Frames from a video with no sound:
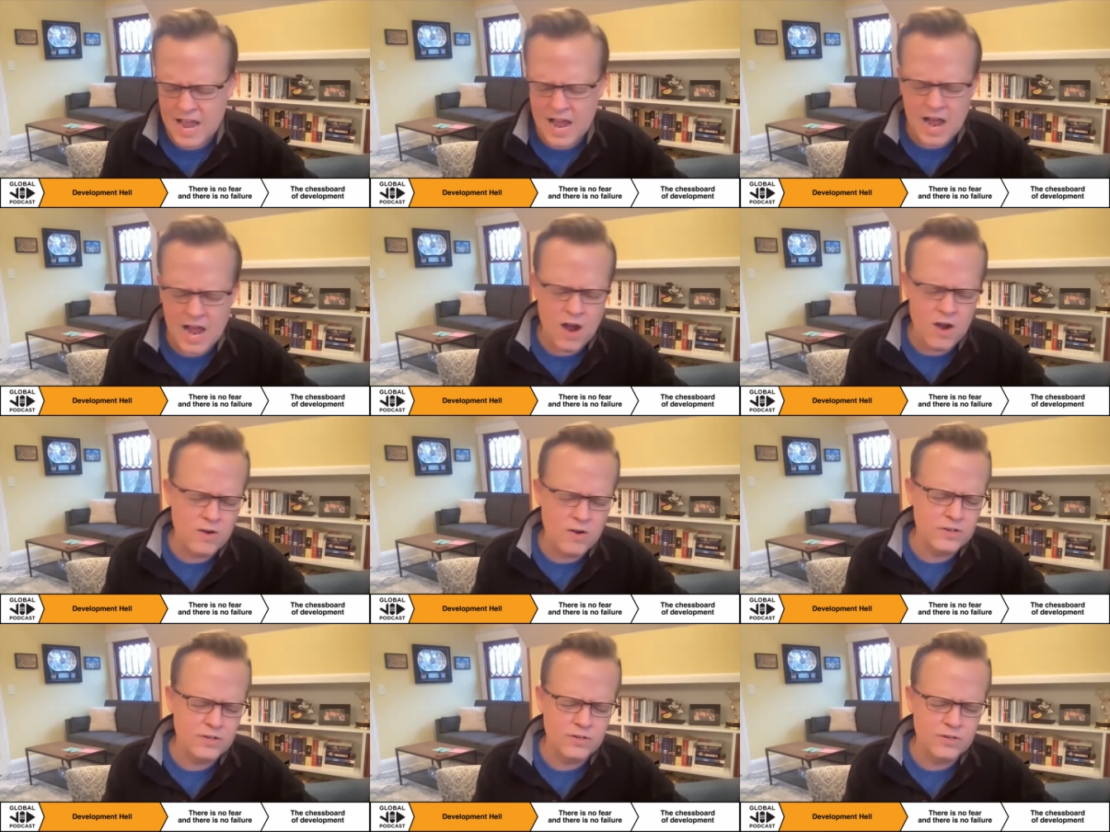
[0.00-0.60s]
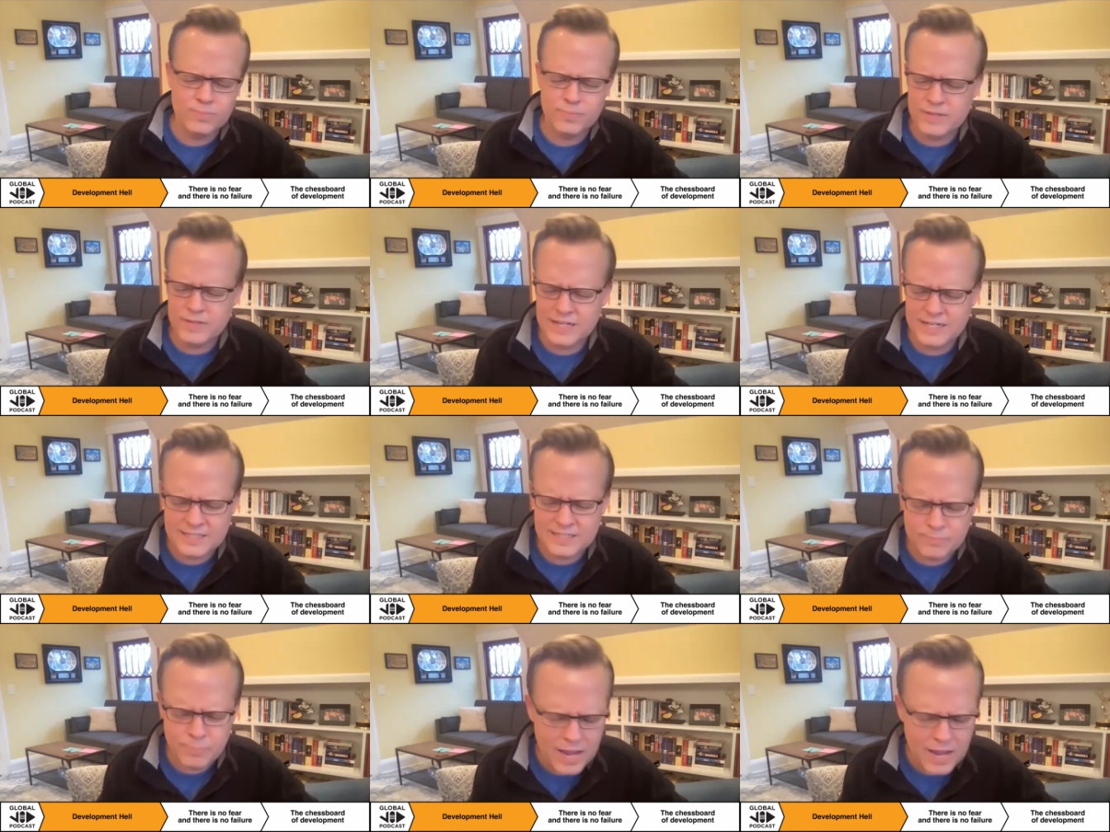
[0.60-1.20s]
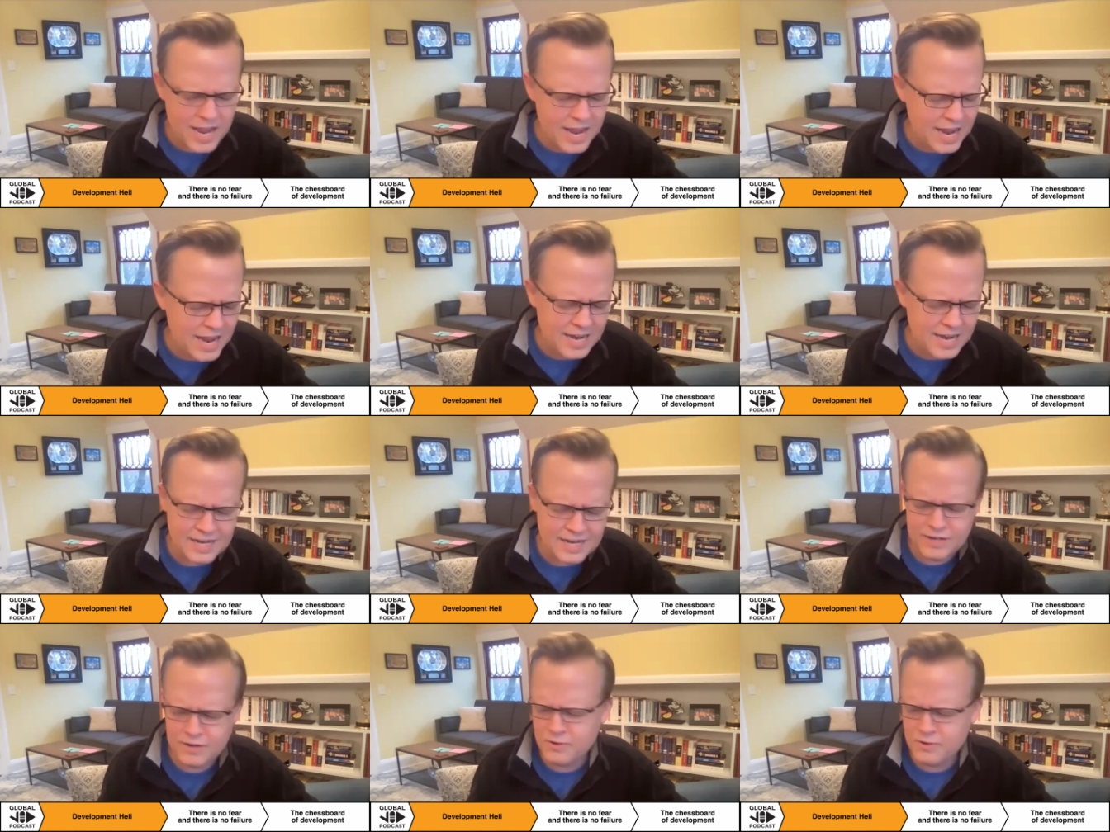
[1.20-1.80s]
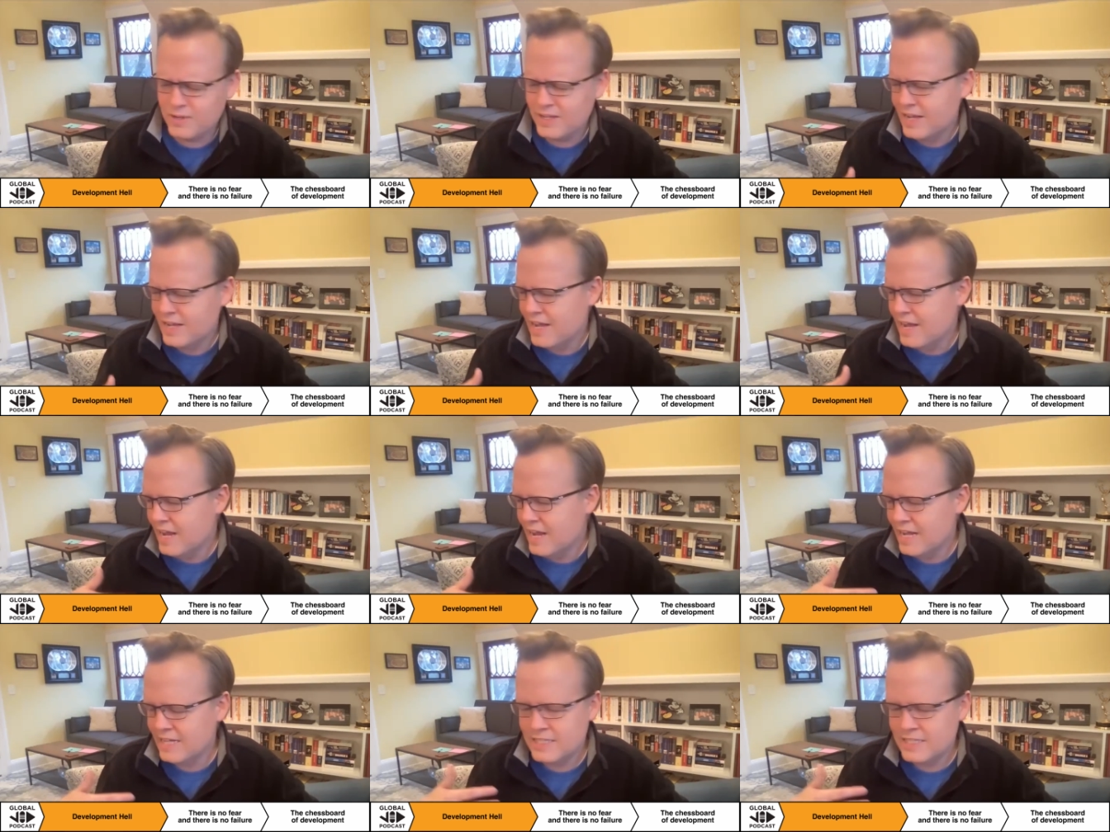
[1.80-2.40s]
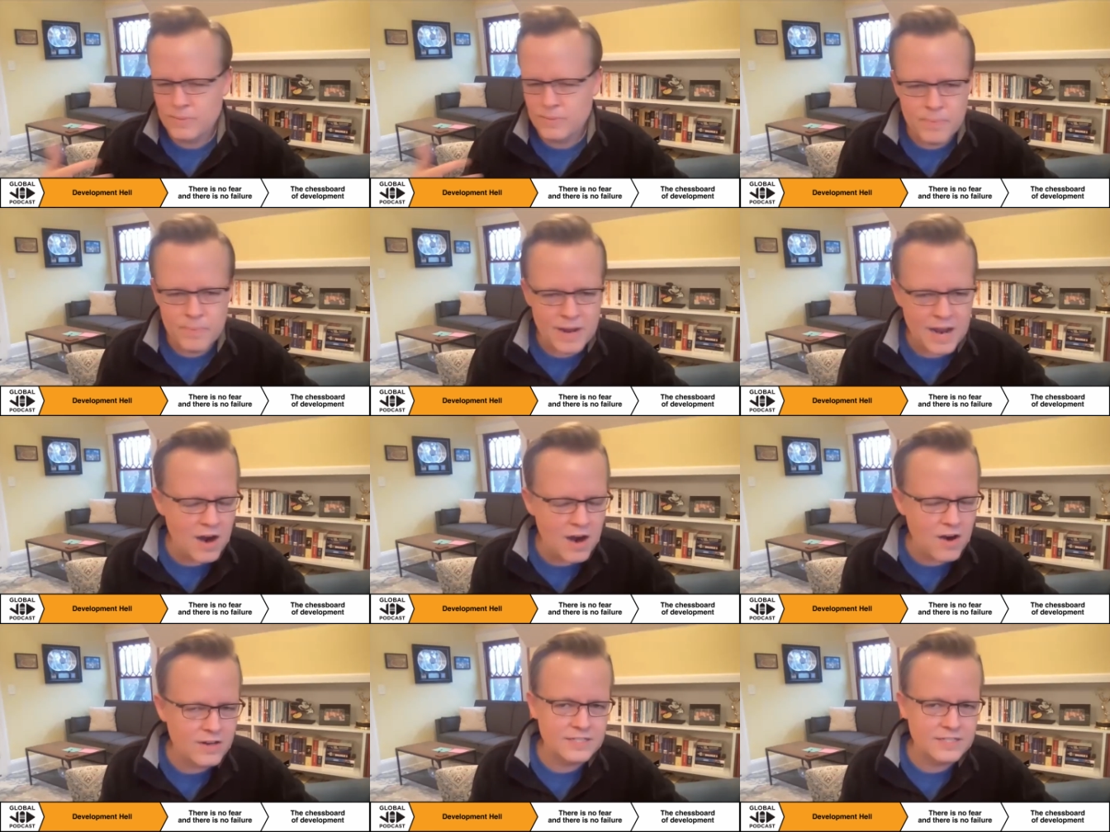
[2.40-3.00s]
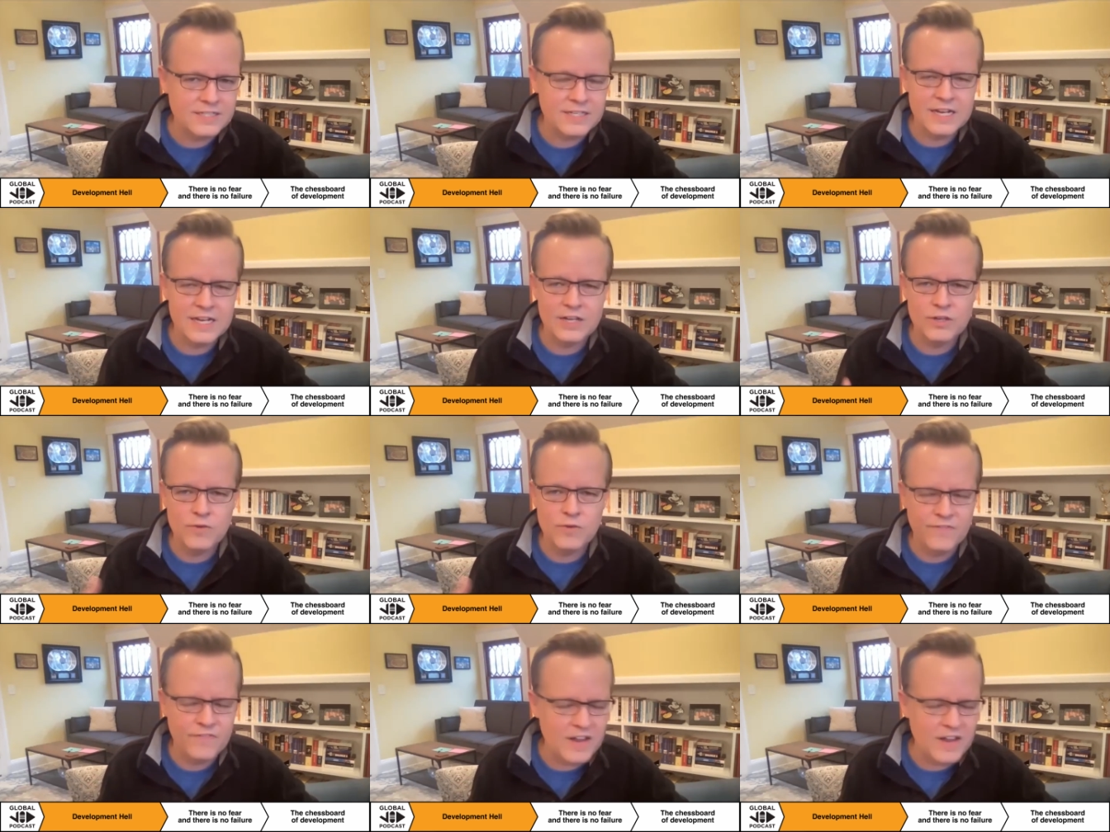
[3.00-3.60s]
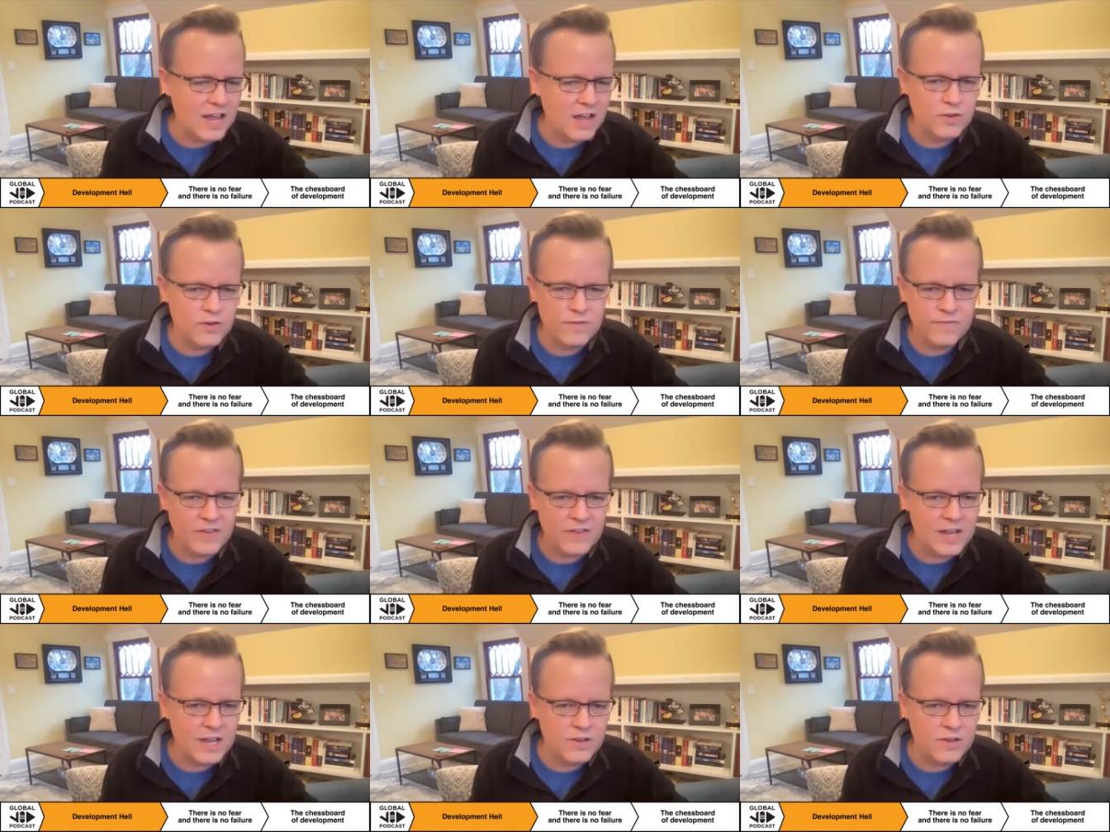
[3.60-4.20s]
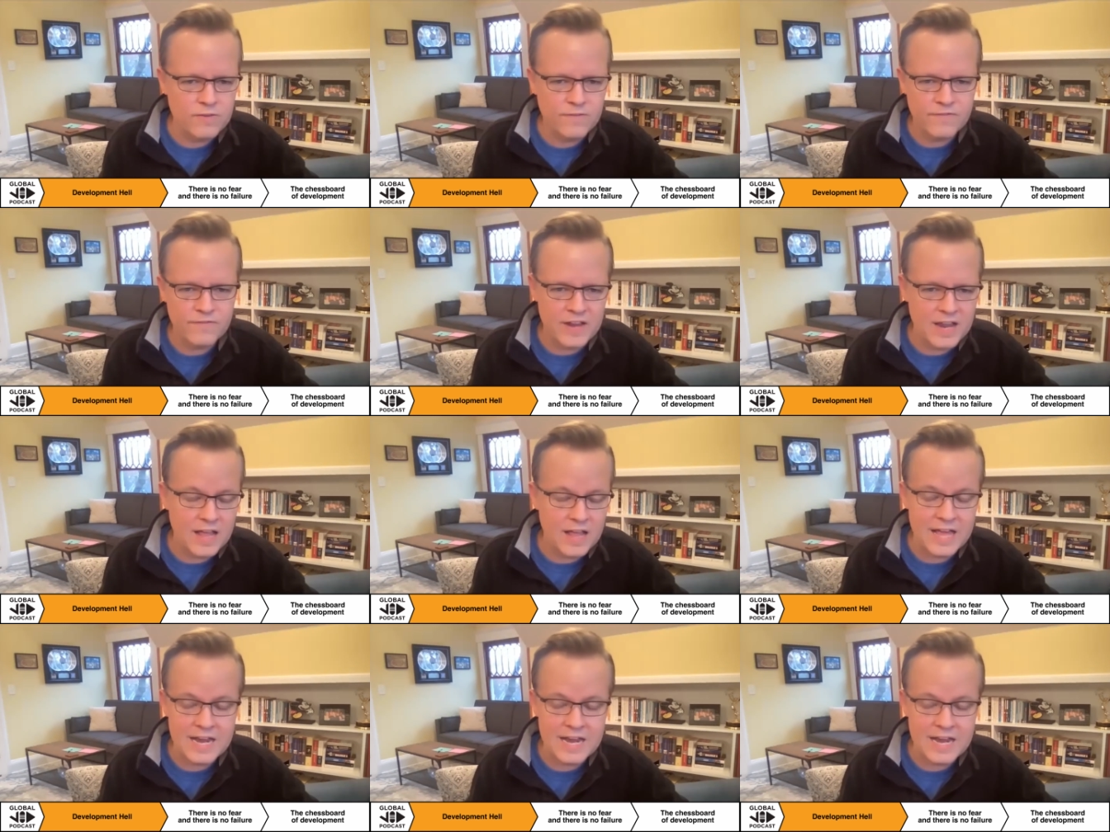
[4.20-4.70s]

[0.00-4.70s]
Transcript: out, it's pain, it's embarrassing, you fail.